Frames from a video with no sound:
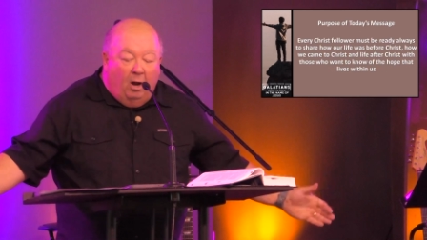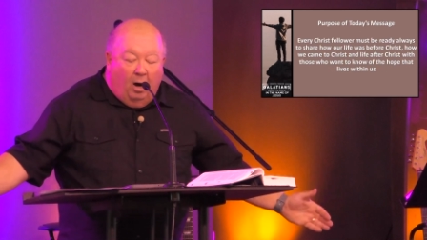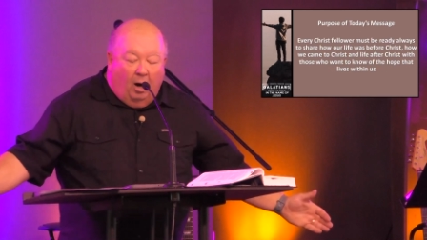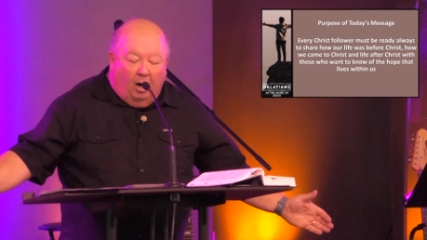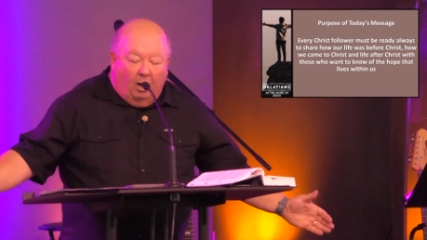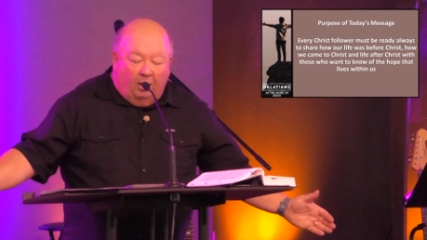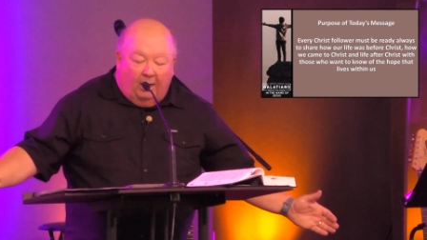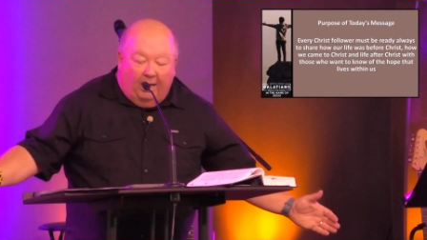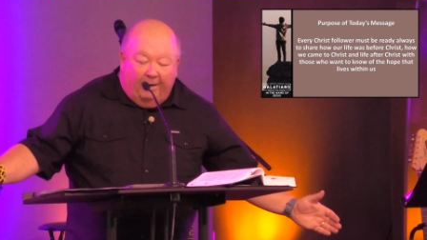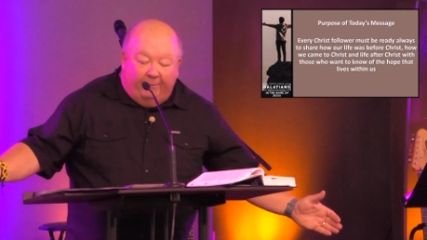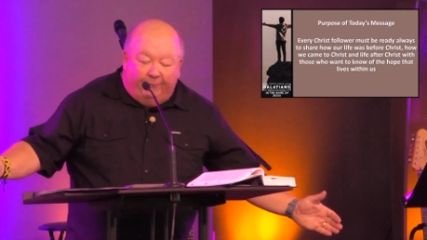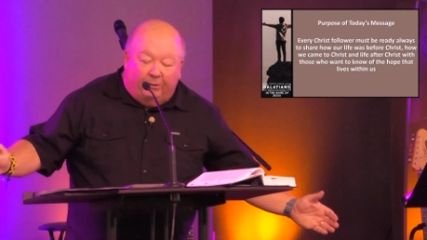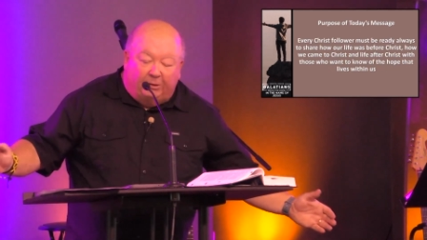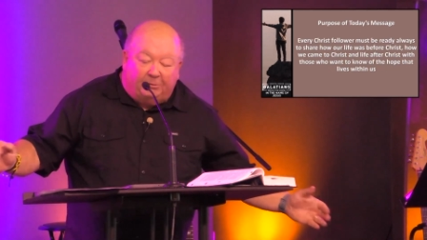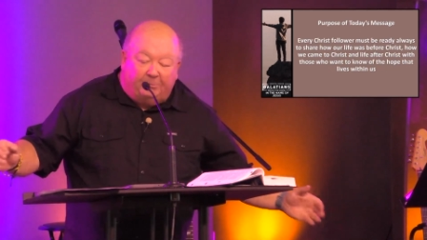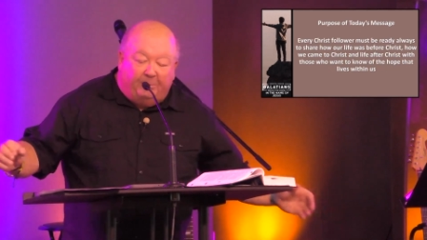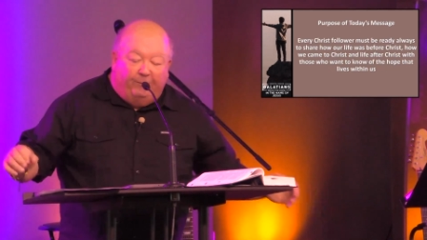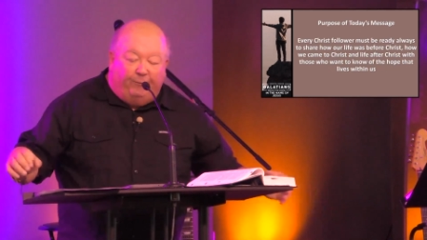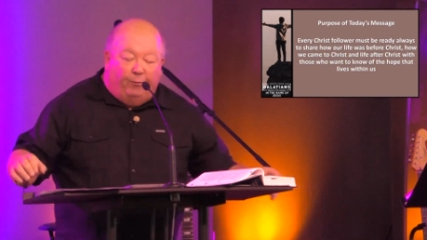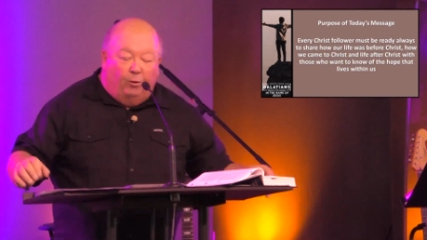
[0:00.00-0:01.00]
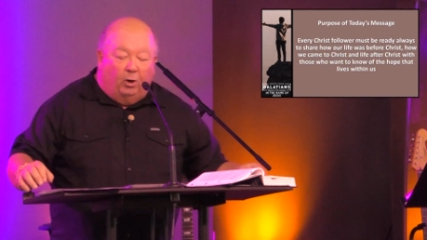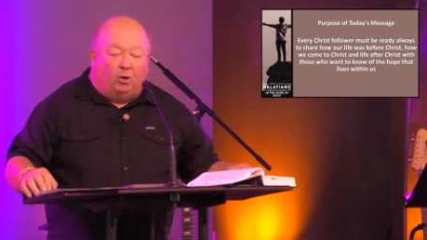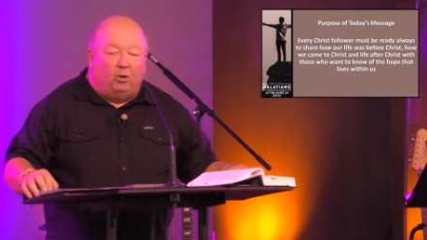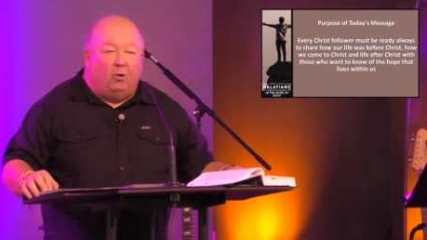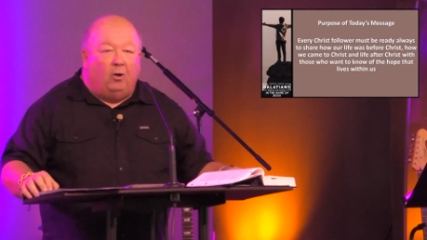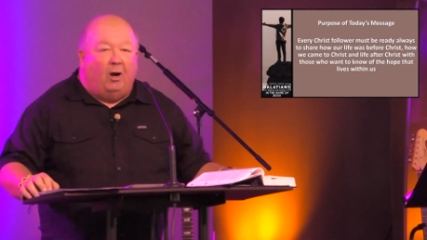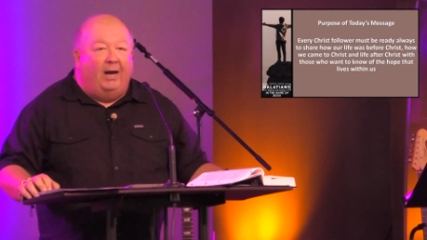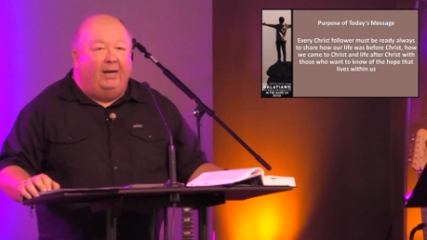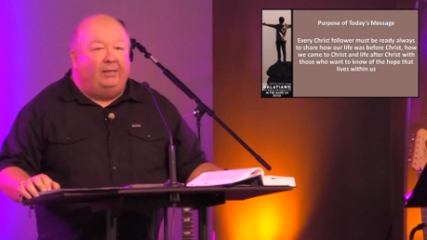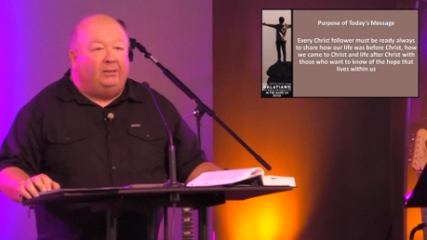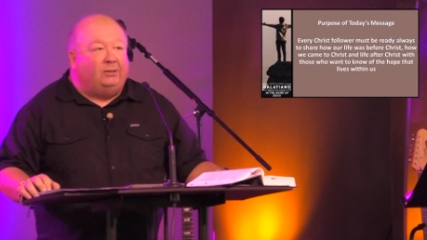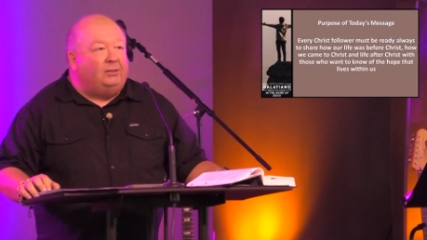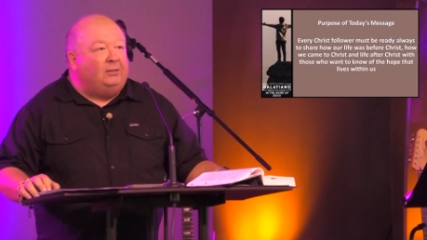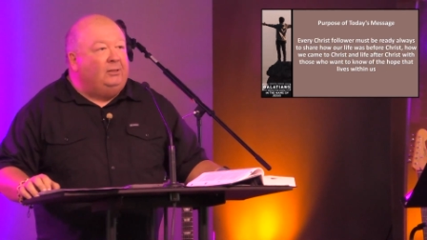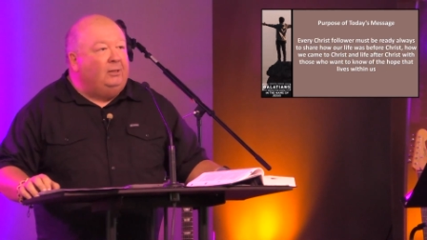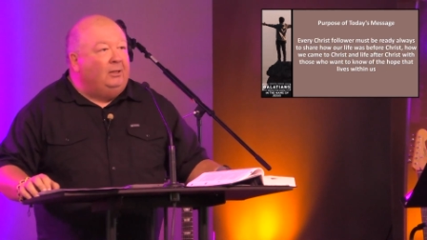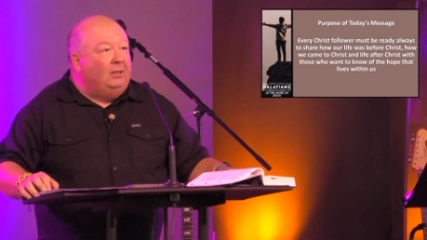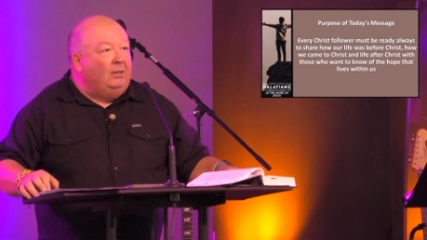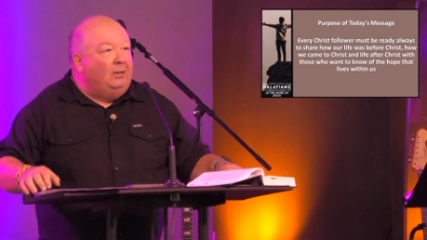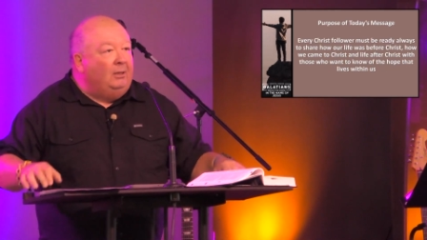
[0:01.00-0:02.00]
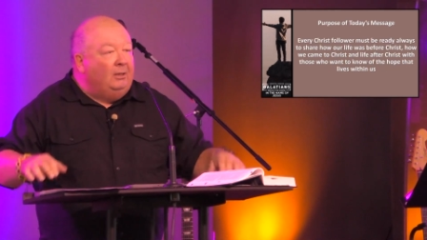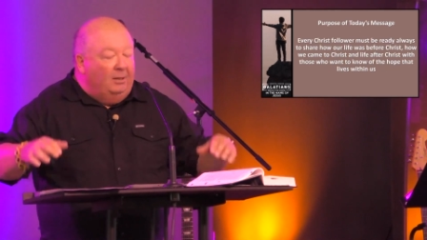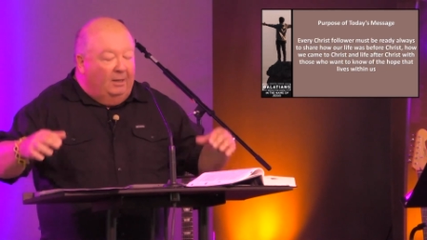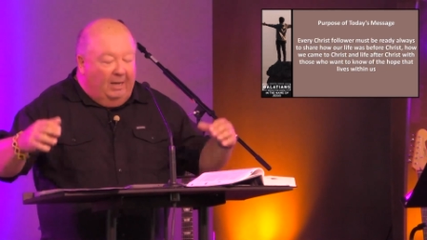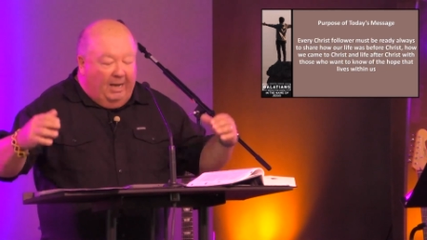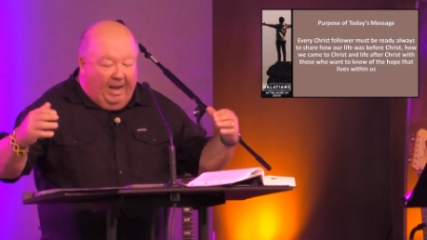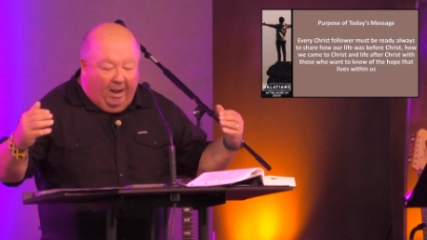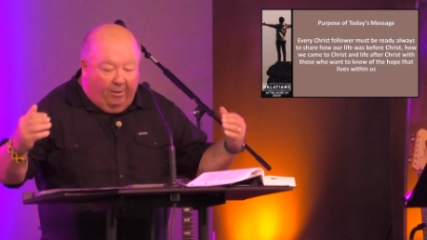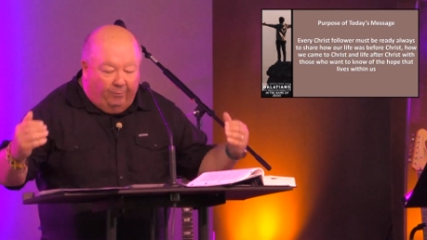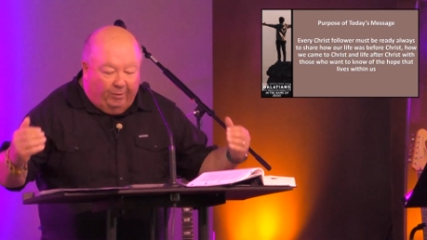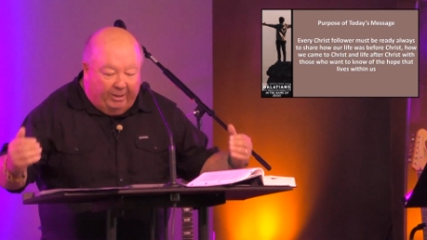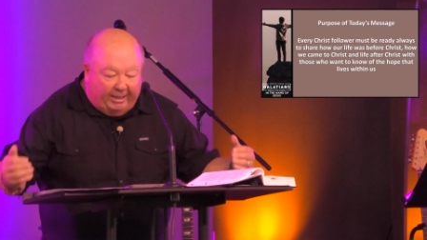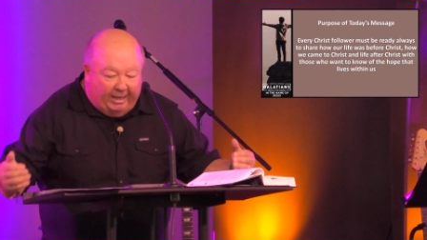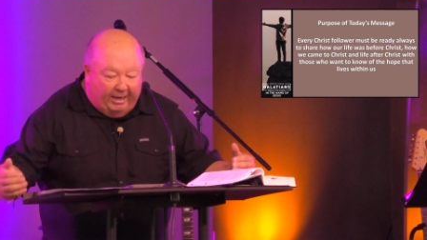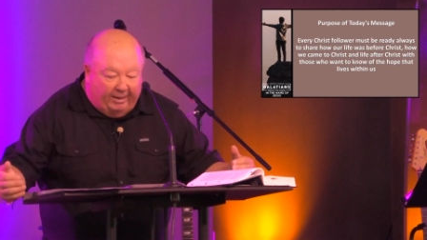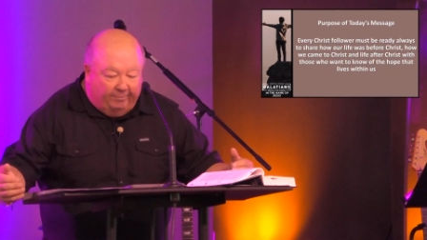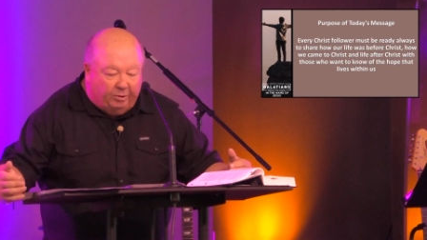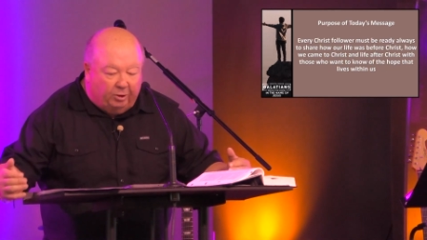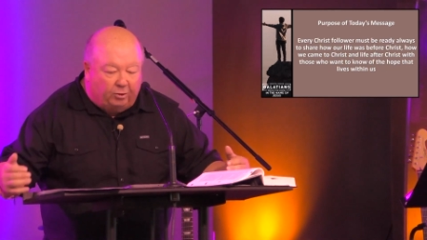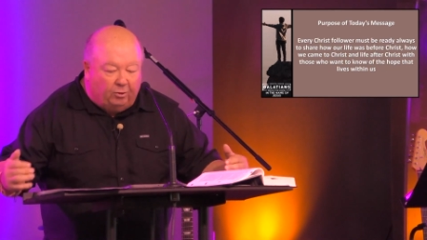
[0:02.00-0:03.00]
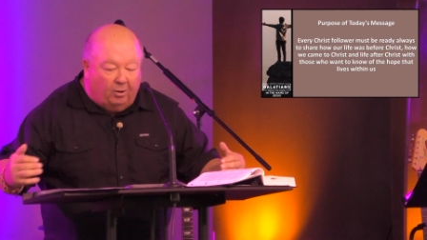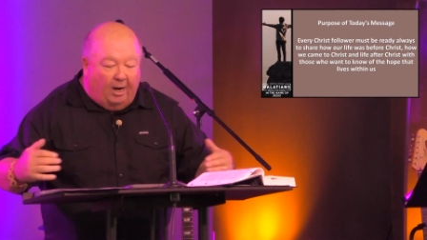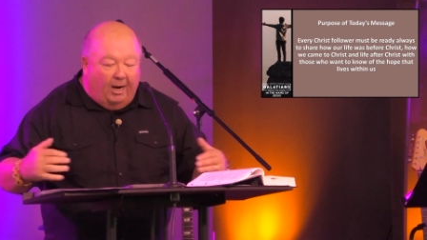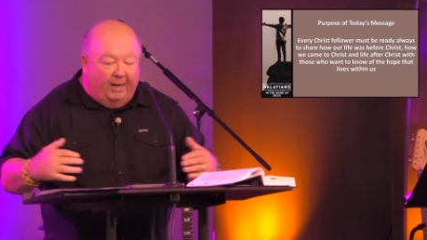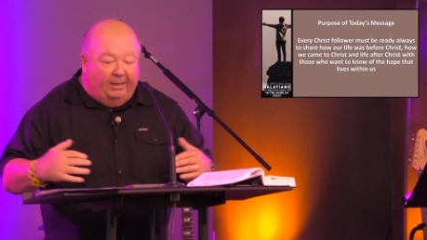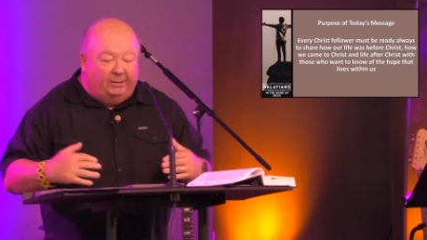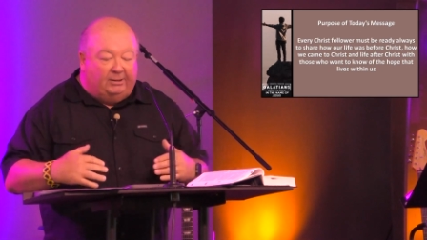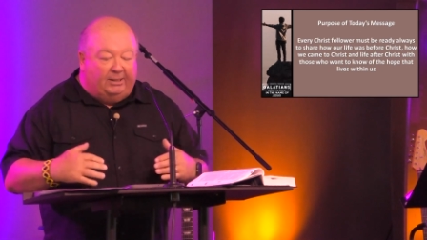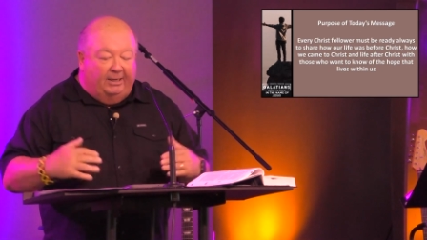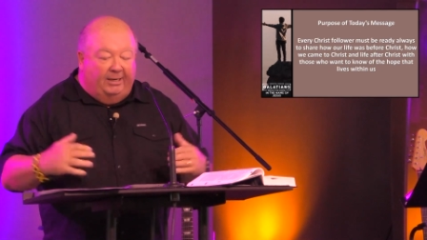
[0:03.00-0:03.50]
our life was before Christ, how we came to Christ,